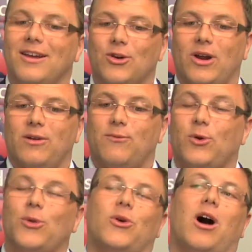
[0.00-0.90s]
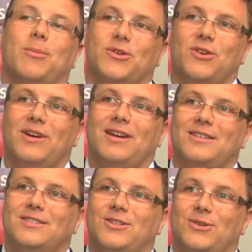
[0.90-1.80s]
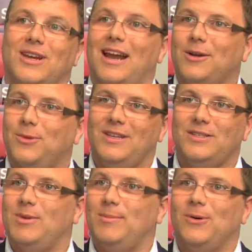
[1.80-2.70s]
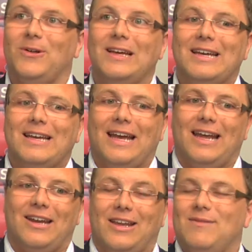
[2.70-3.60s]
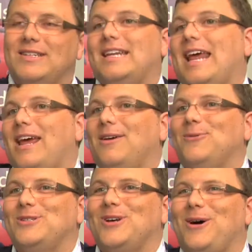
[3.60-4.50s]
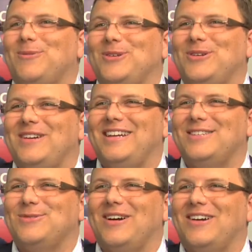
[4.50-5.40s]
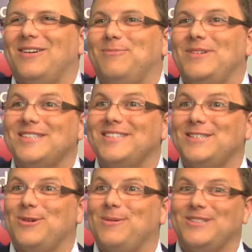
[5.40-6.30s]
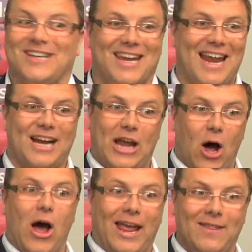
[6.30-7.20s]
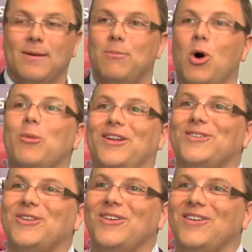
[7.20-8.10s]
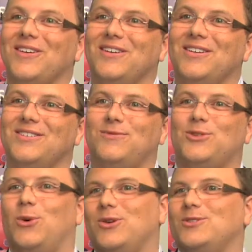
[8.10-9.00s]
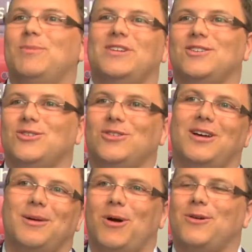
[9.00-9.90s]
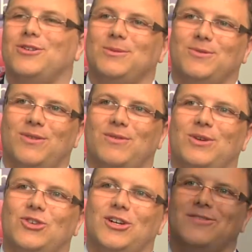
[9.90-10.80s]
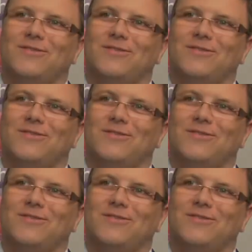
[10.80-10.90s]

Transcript: create further opportunities to connect with these people. And even today we saw opportunities where businesses were able to connect in the moment towards potential partnerships for the future.